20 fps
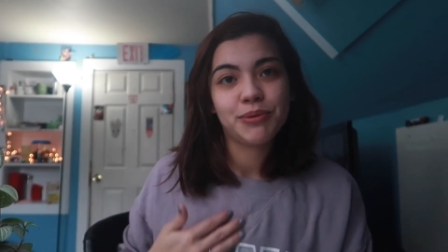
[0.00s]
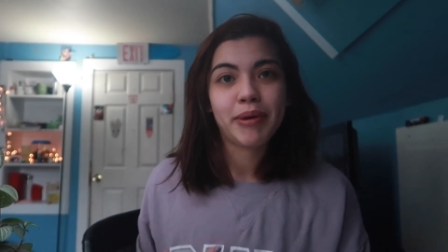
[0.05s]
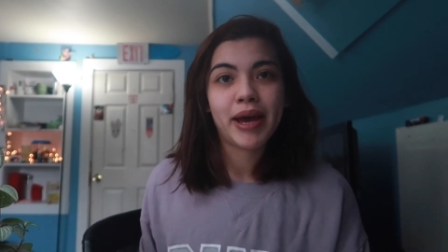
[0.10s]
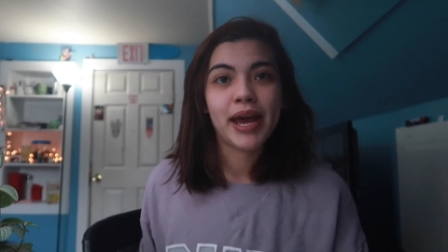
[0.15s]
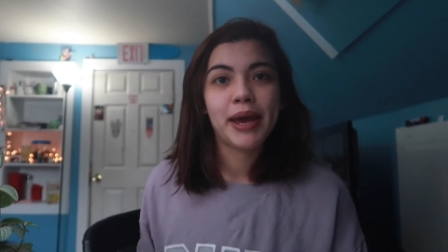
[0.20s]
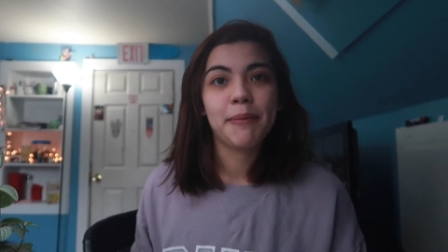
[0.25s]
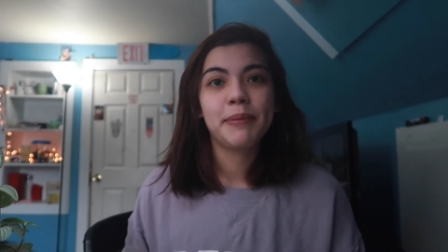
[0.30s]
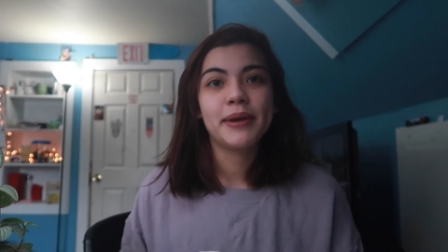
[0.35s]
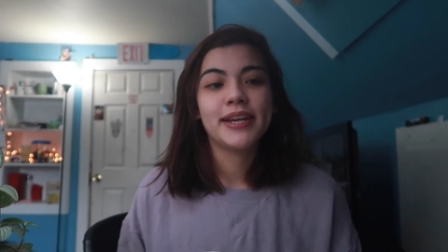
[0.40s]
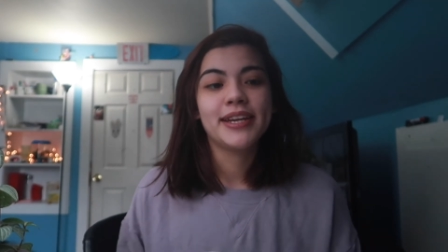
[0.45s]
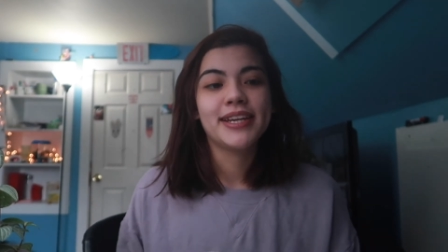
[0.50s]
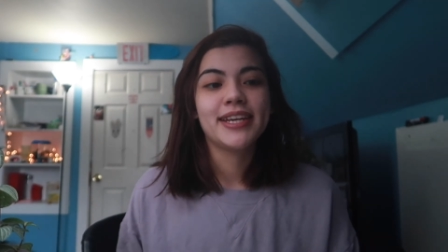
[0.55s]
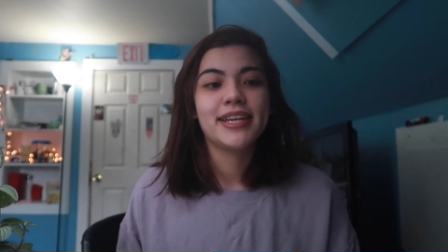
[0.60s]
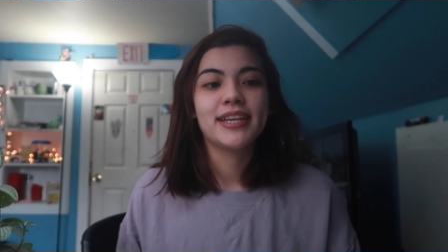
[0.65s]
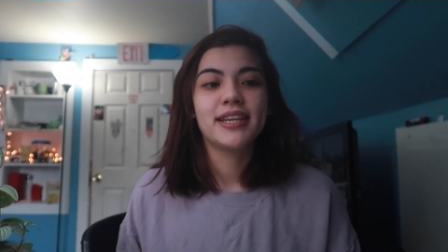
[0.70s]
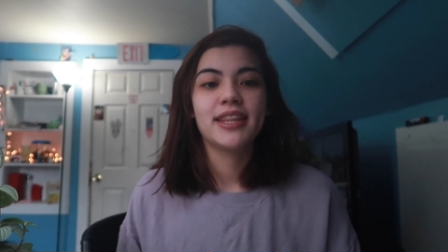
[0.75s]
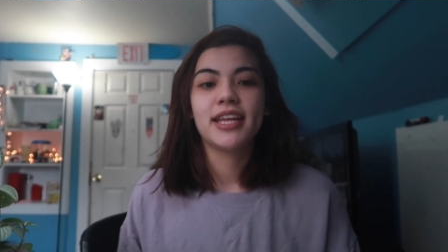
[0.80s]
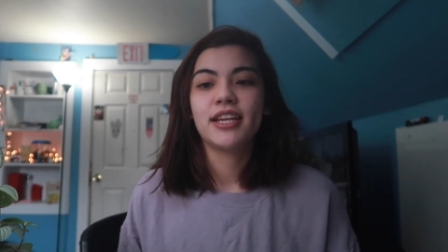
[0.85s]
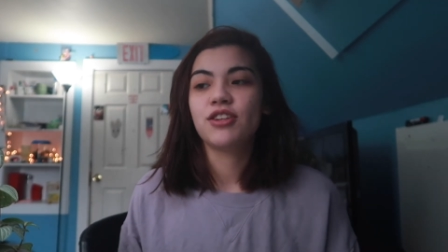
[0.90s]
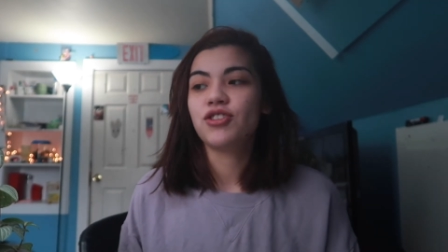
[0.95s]
in my
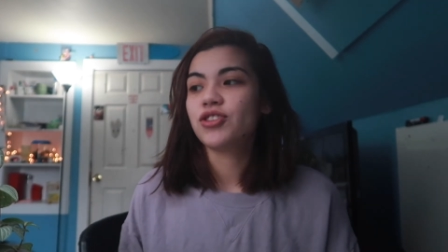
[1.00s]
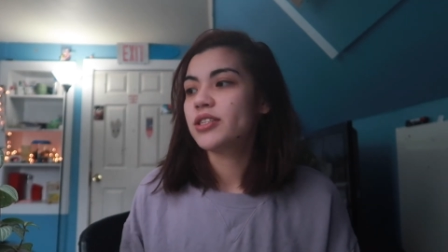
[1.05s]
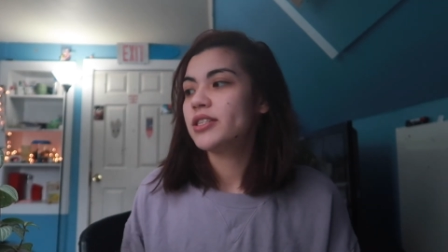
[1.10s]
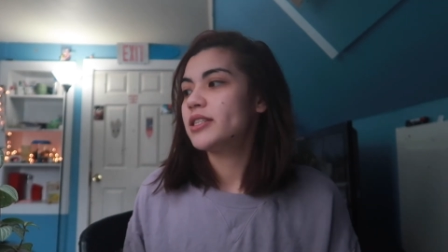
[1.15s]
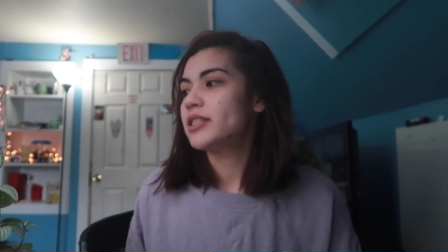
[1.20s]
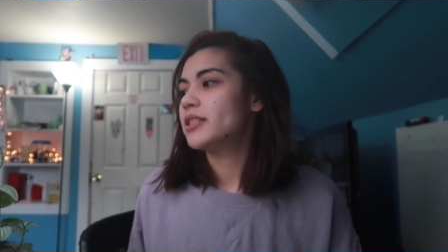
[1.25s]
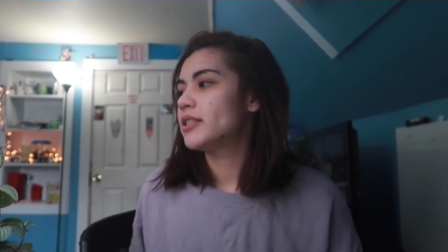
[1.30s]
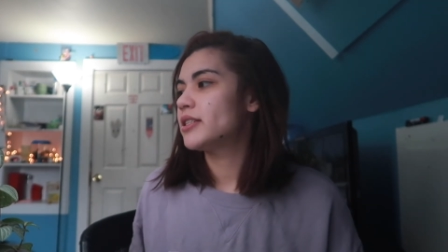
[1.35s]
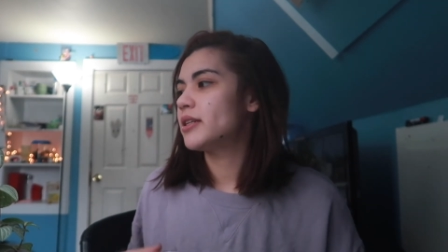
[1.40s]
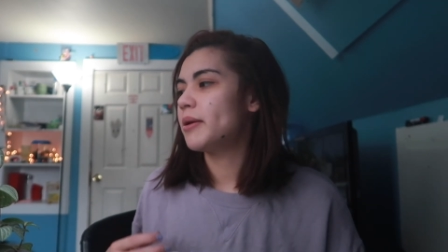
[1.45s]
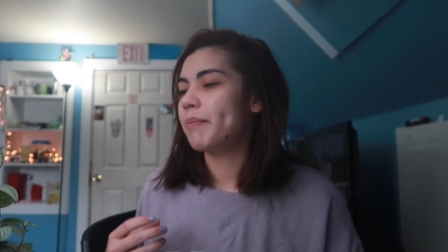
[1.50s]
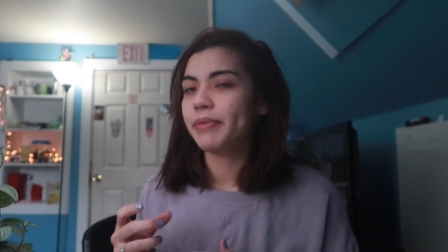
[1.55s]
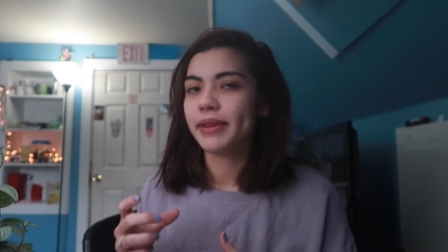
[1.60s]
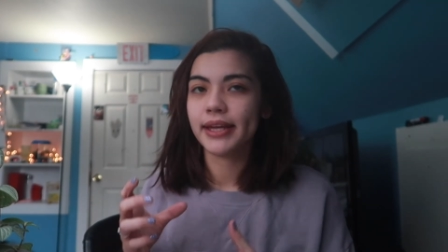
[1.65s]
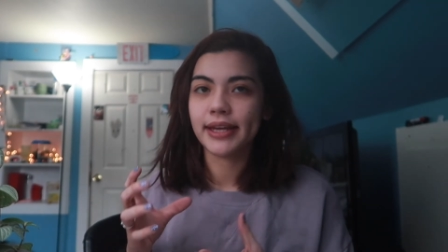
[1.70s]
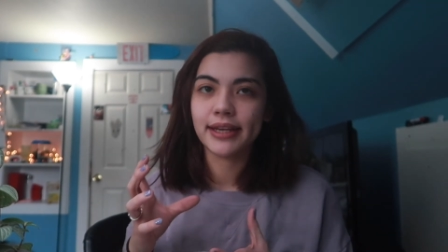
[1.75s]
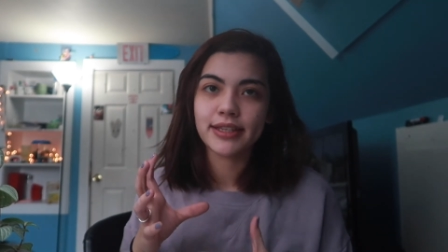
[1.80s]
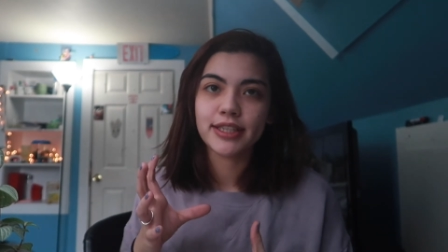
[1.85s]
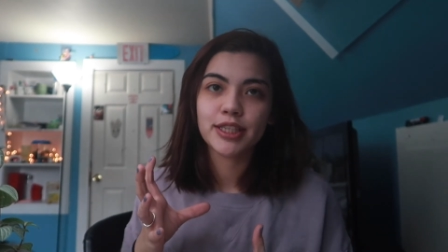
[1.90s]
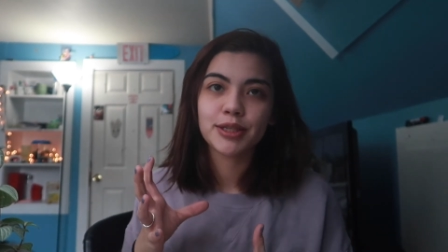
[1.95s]
opinion, than just
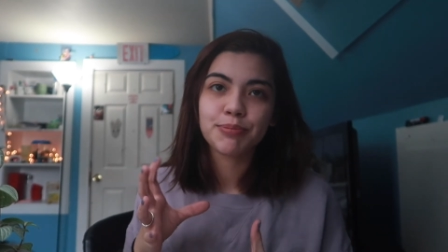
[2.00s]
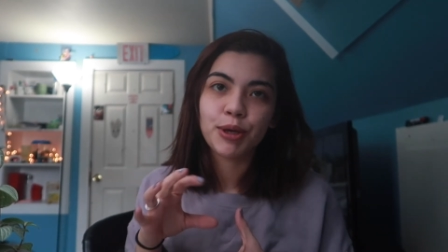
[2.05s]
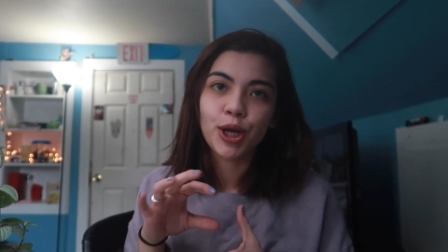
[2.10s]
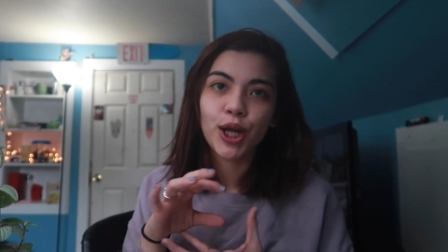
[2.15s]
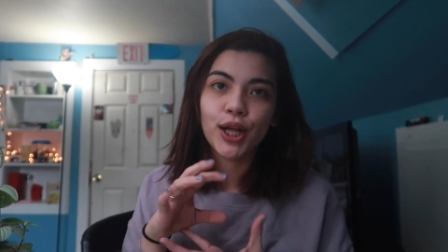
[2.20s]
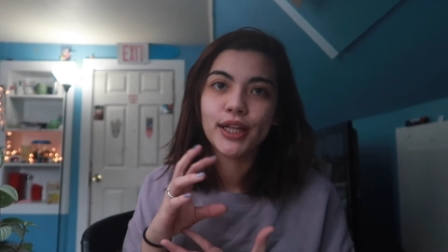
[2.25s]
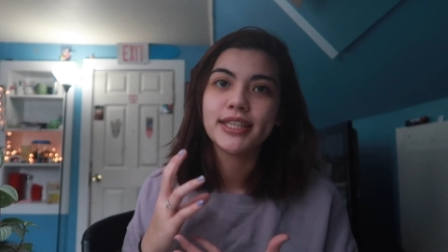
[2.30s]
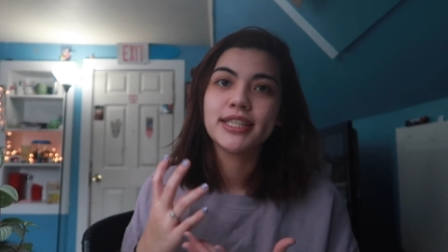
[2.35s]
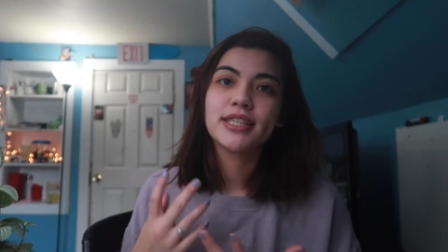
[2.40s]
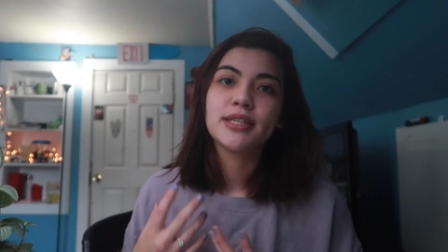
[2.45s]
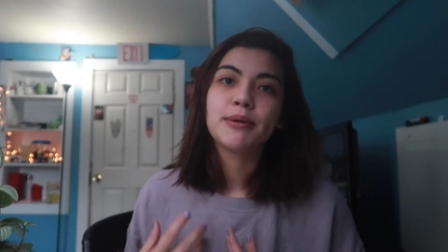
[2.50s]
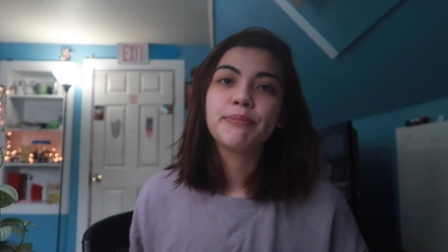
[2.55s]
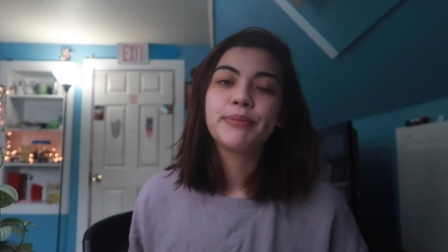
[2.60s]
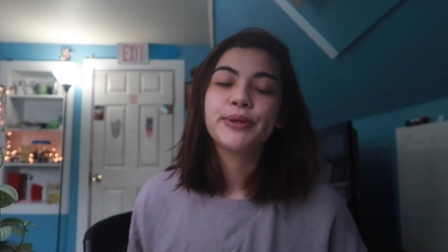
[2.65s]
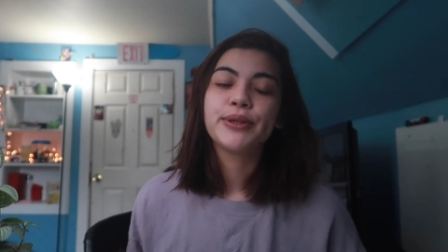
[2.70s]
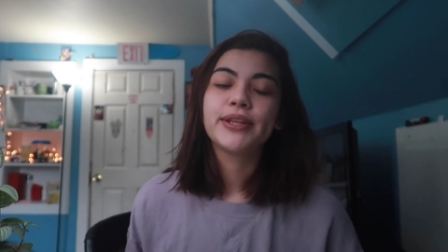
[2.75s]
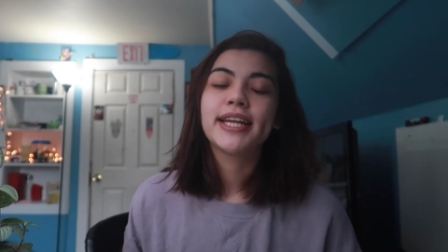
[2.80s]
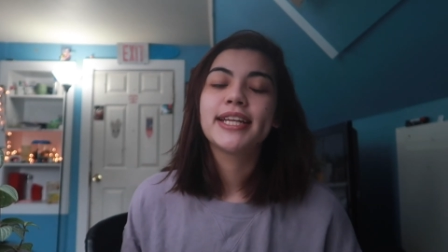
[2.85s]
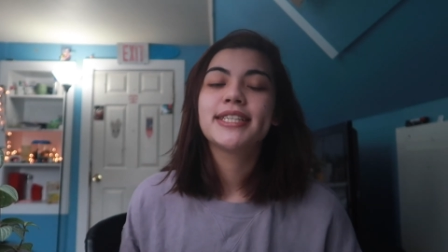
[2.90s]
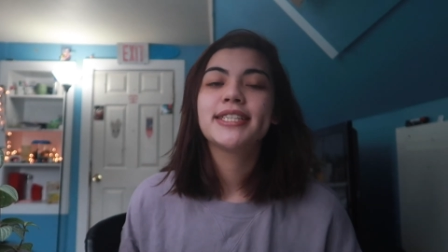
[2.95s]
something small and
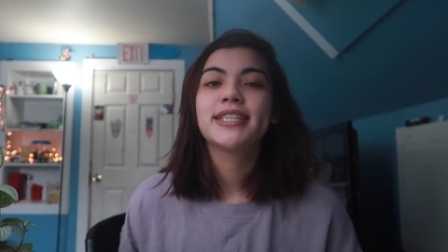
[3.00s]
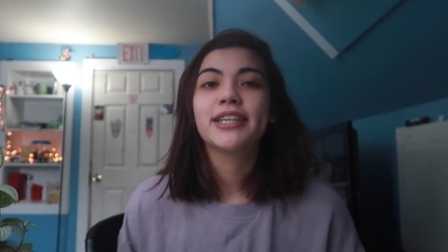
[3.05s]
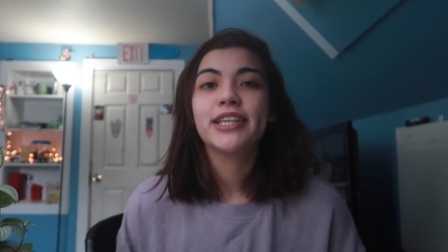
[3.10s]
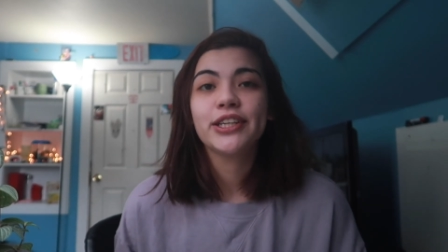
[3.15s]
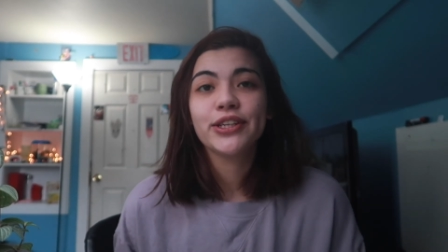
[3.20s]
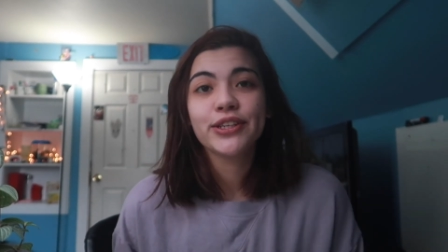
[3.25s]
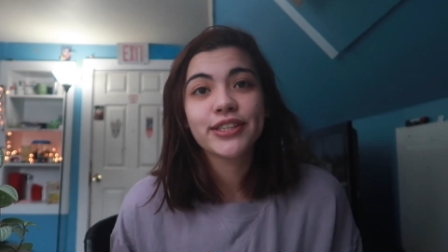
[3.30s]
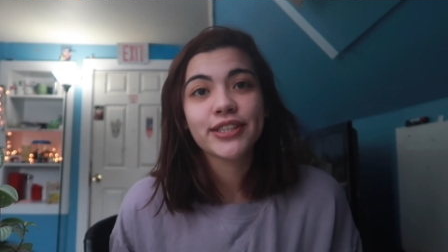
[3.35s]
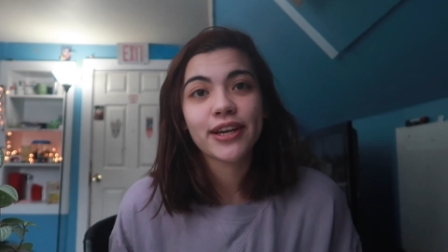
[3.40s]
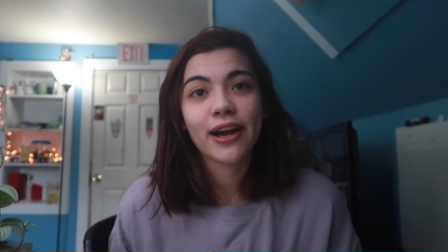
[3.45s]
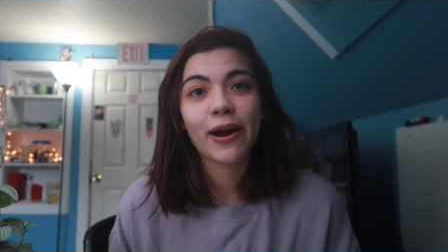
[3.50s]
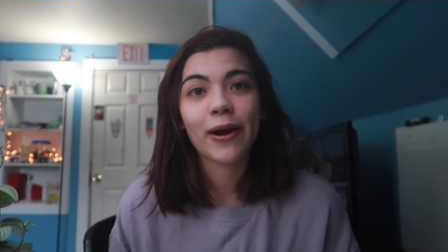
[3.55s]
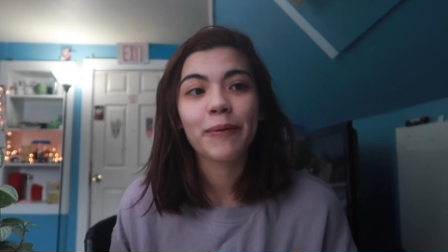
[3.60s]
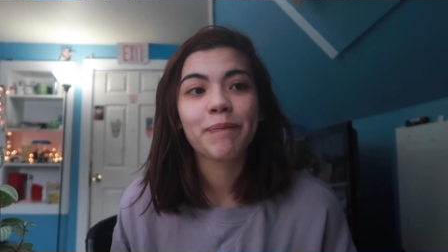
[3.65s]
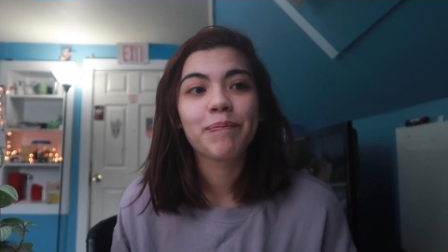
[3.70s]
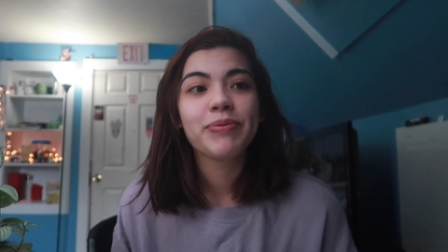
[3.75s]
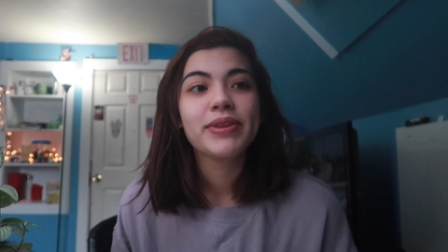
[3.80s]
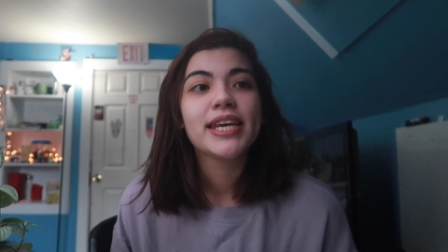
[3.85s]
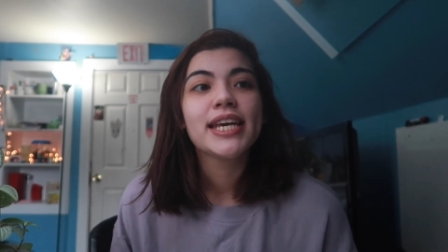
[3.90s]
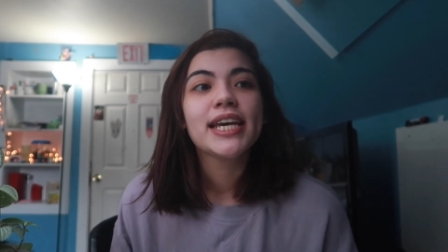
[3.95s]
simple that succulents are.